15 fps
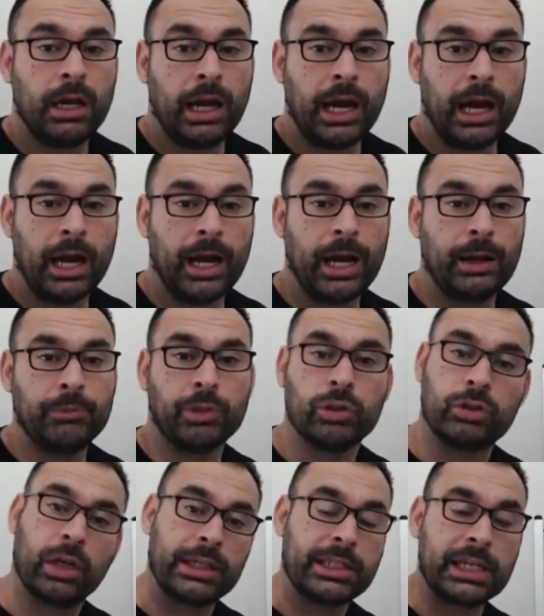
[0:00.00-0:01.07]
Your
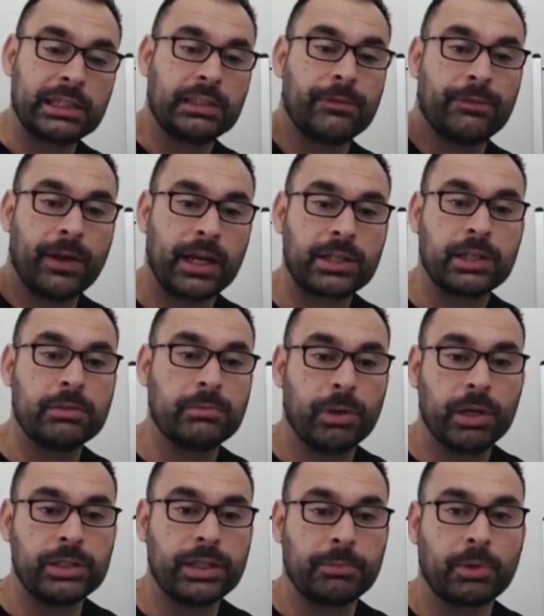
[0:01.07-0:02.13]
digestive function
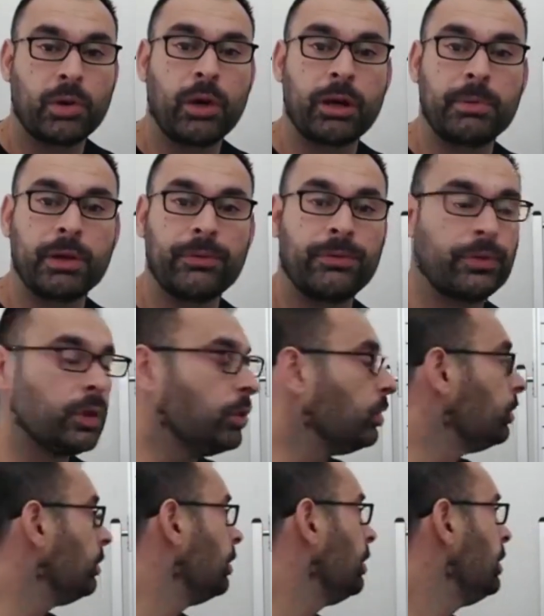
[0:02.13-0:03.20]
burns up quite a bit of
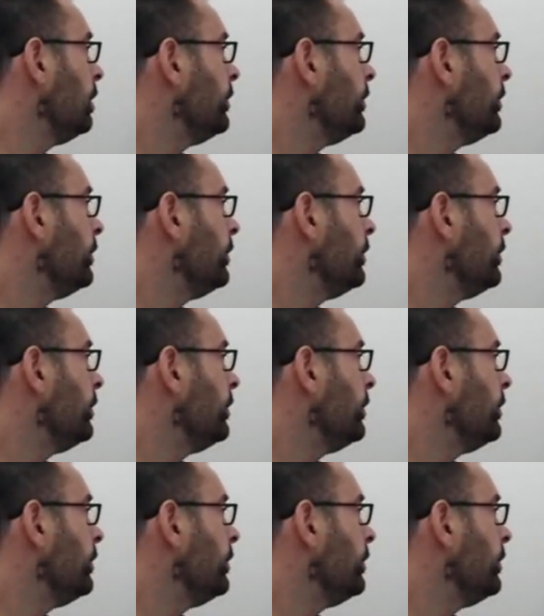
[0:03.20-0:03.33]
fuel.